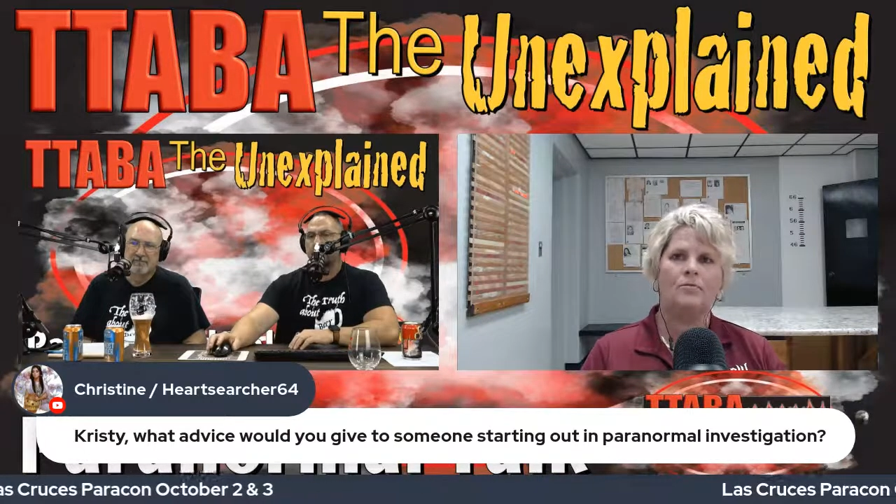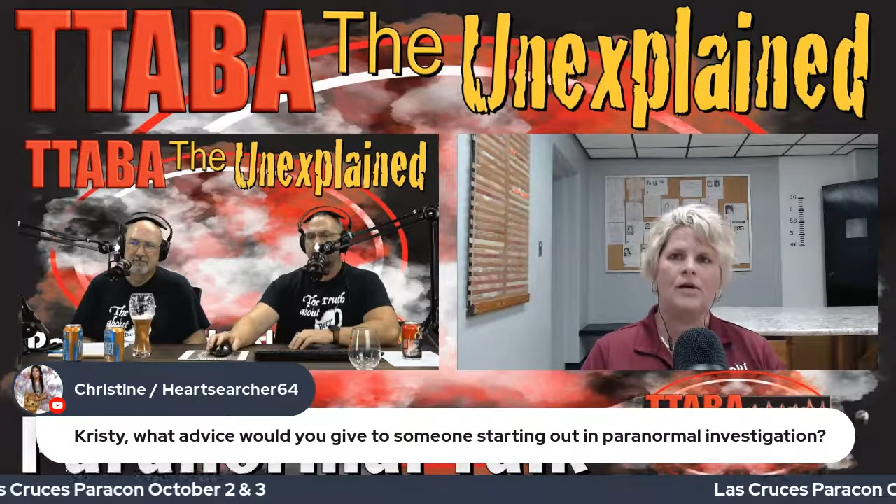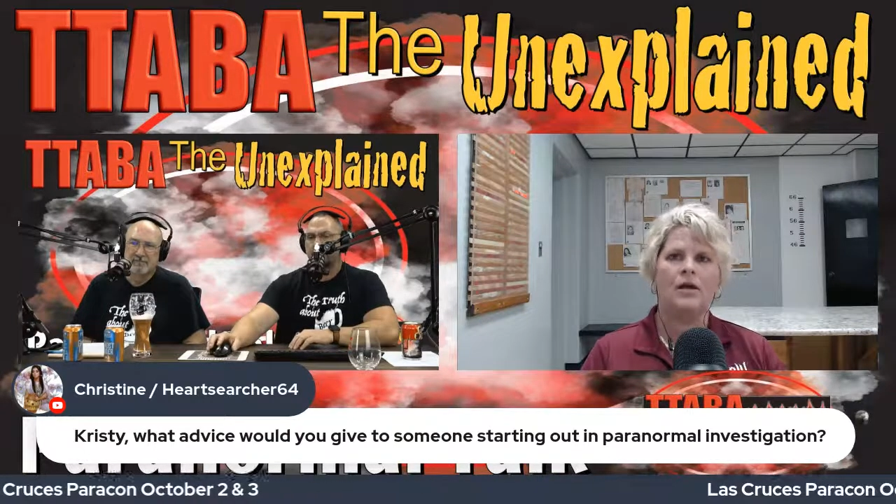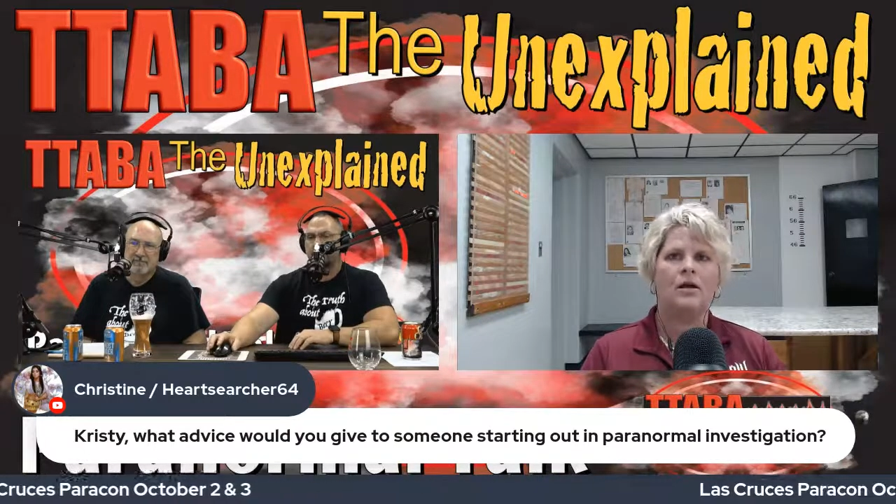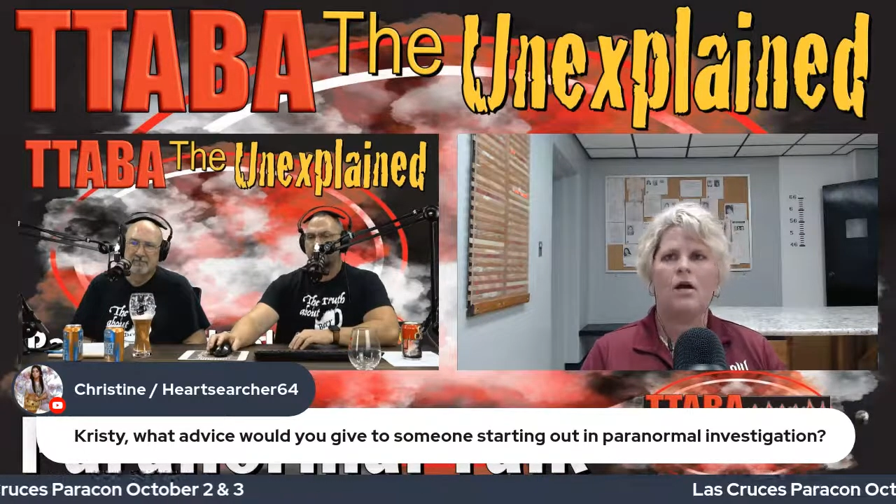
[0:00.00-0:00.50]

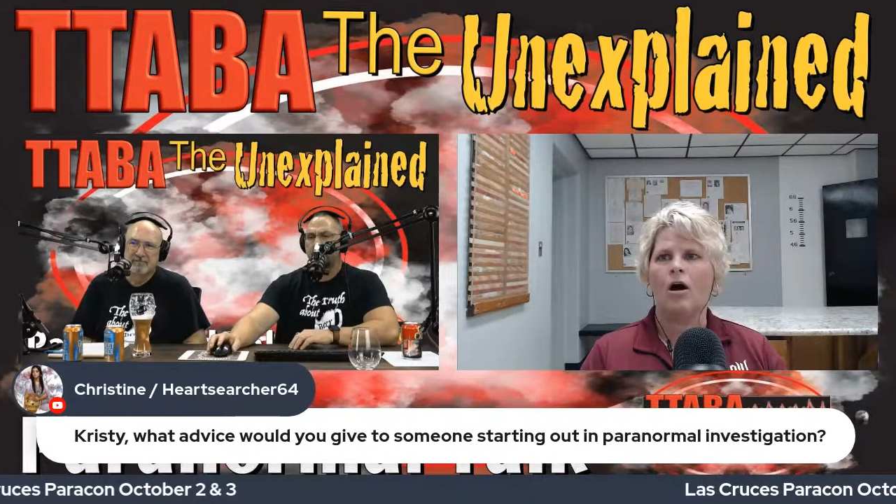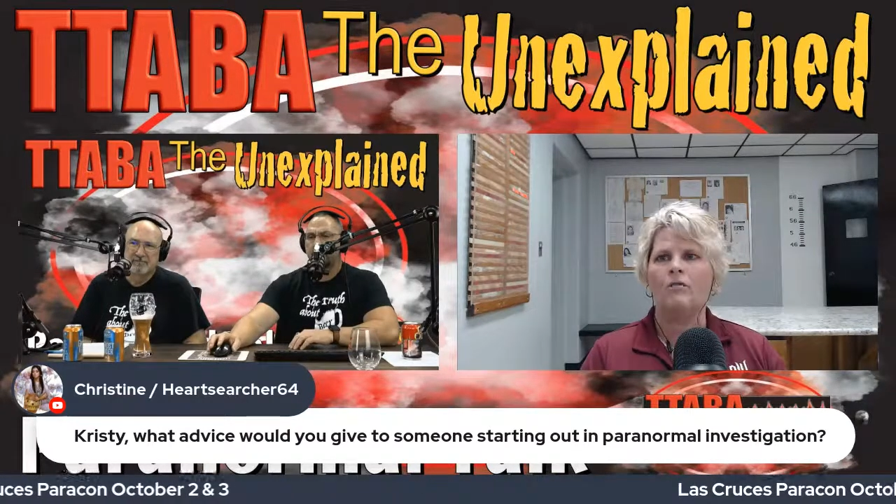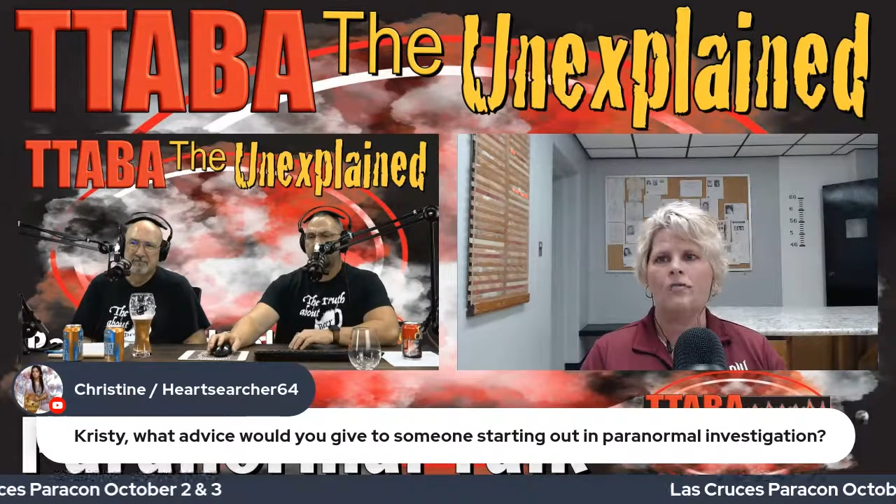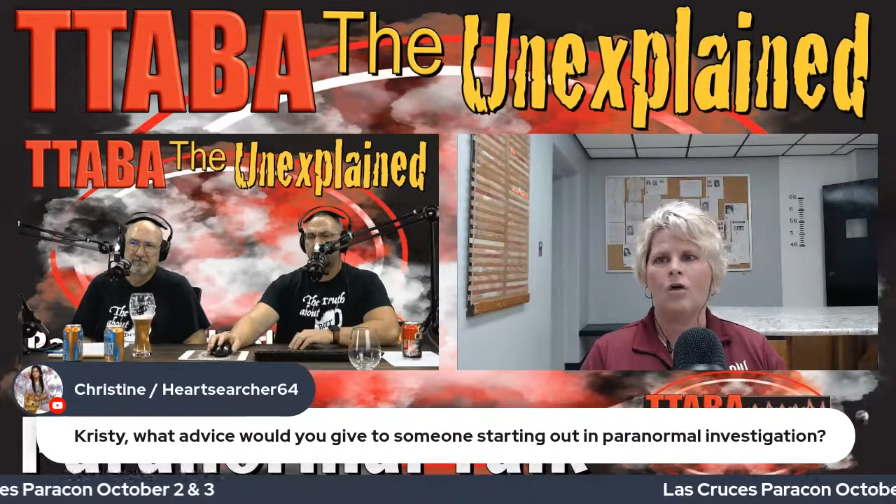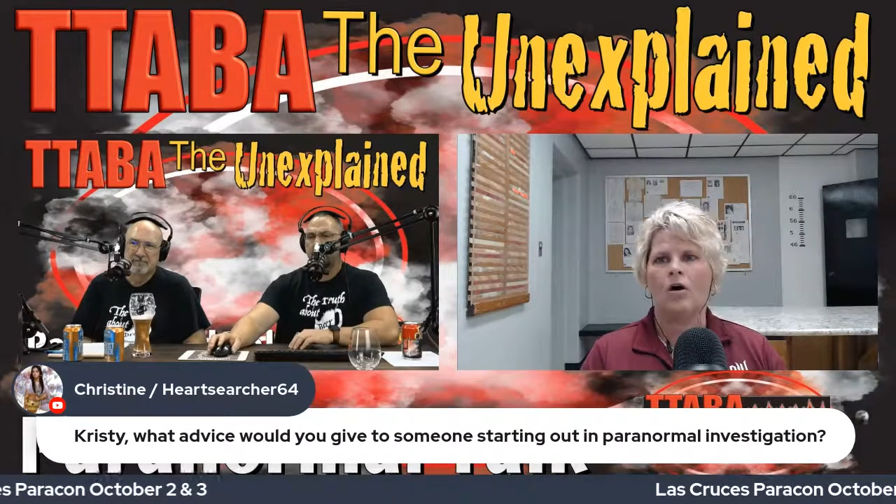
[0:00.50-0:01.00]
But
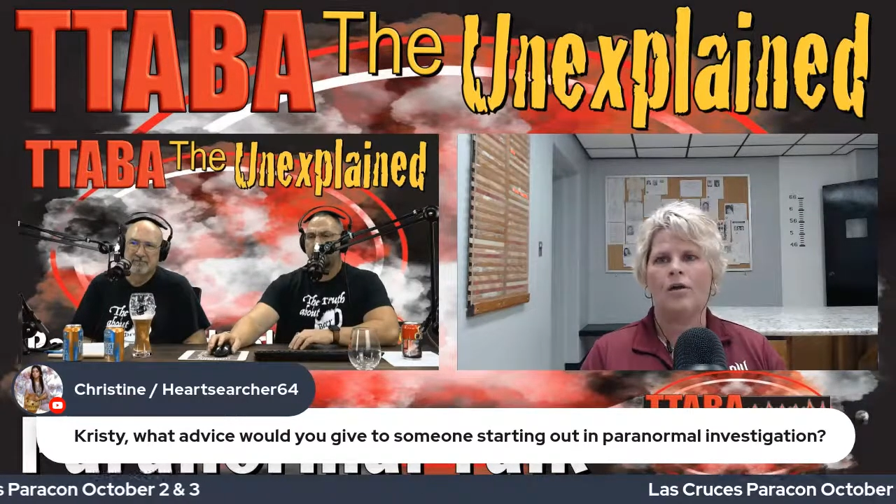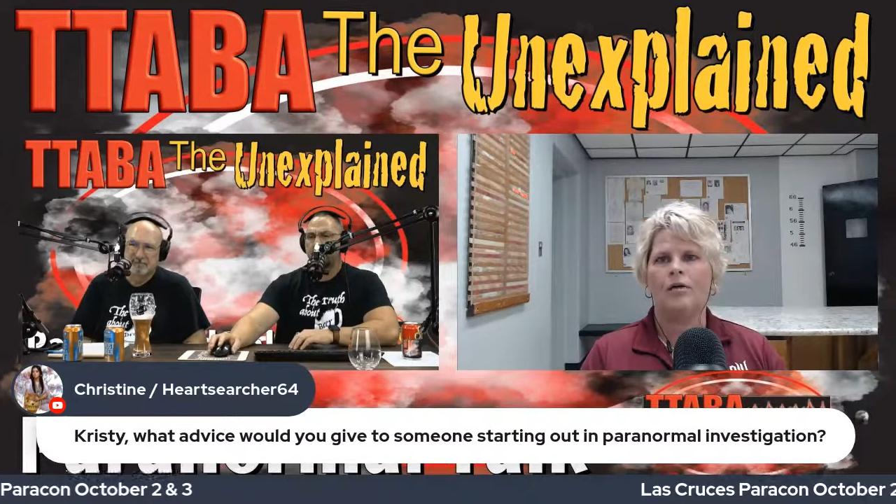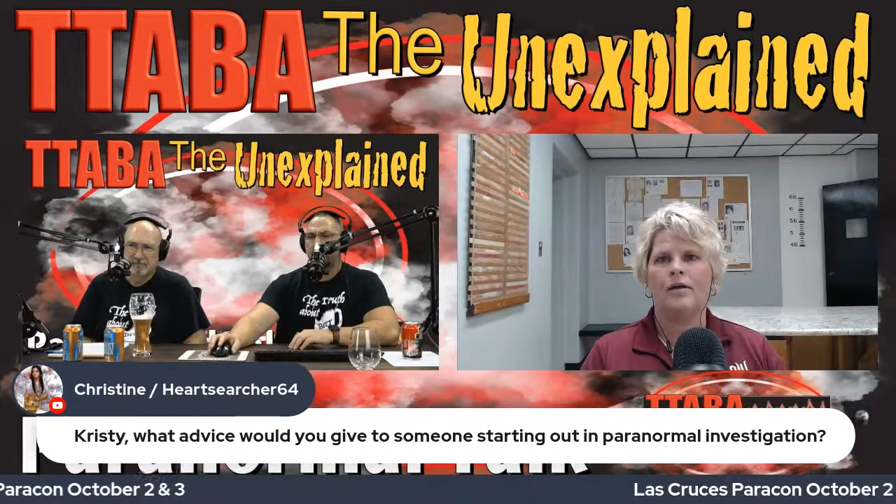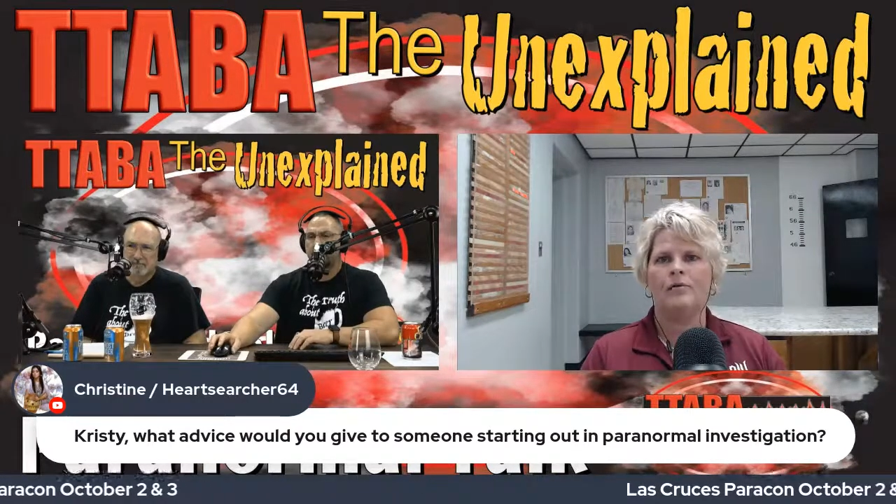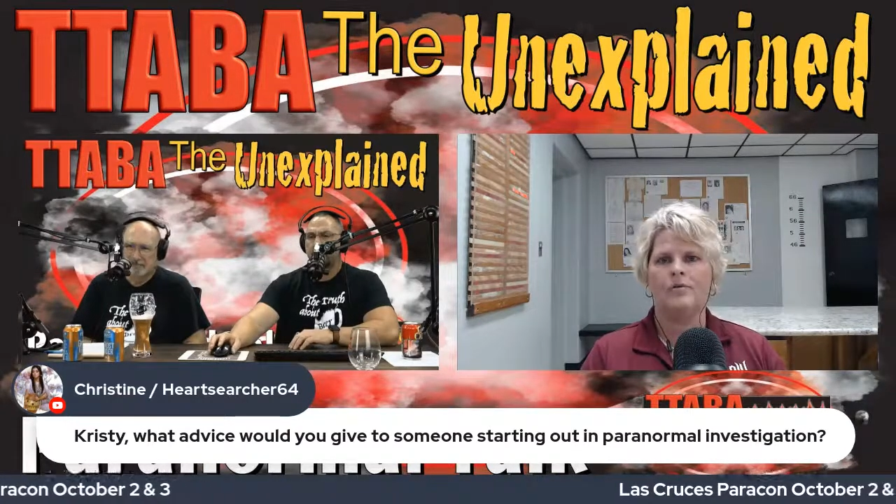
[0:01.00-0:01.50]

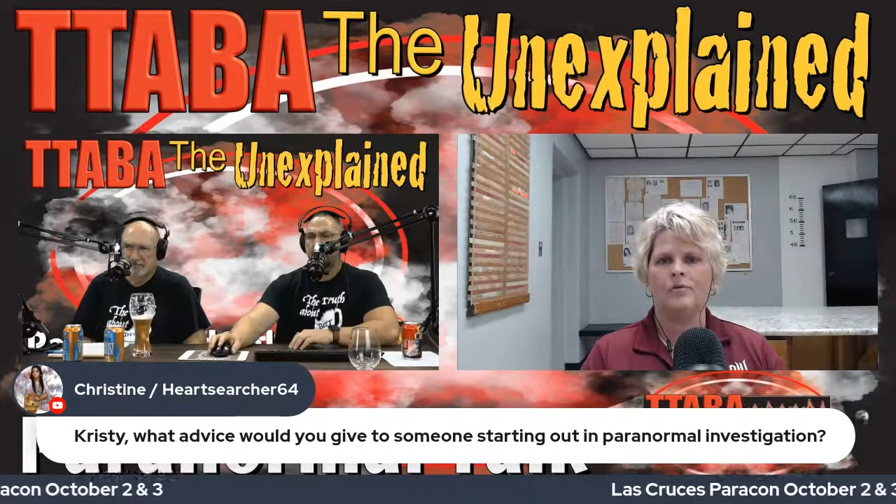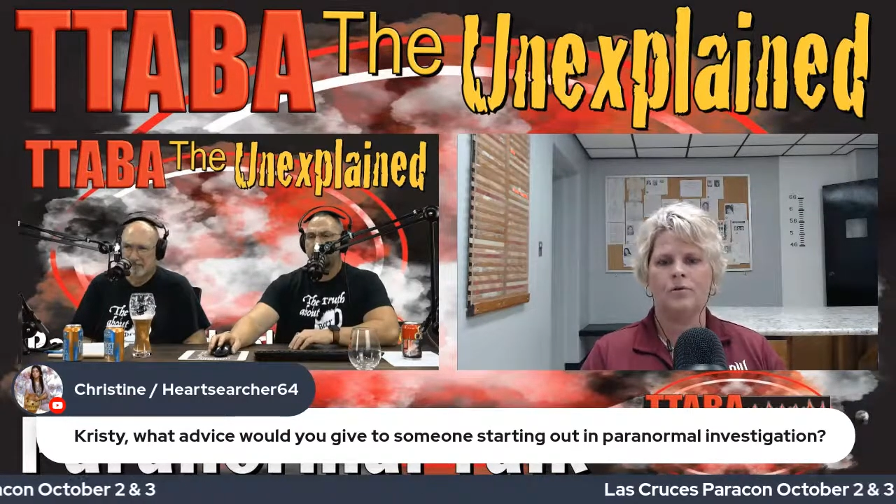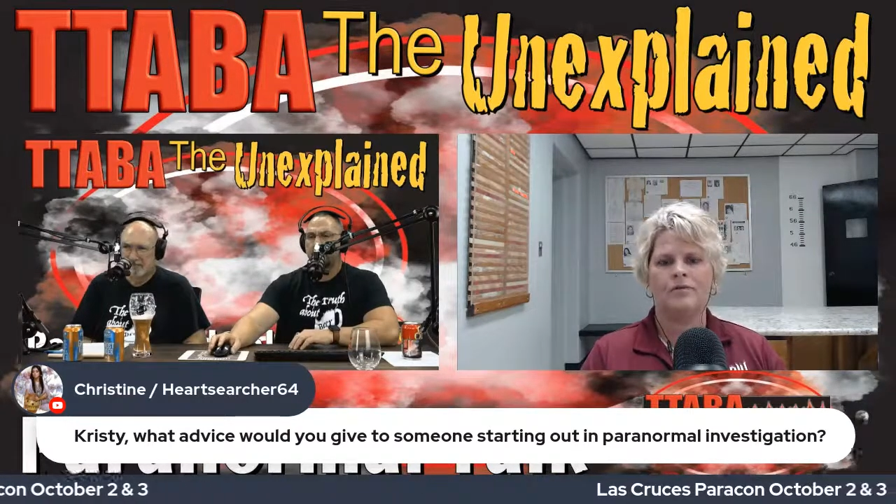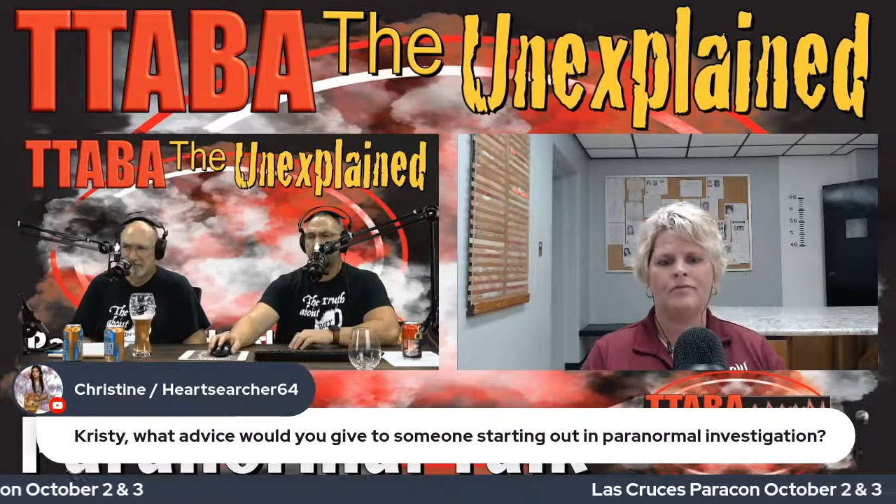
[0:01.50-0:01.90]
overall, if you really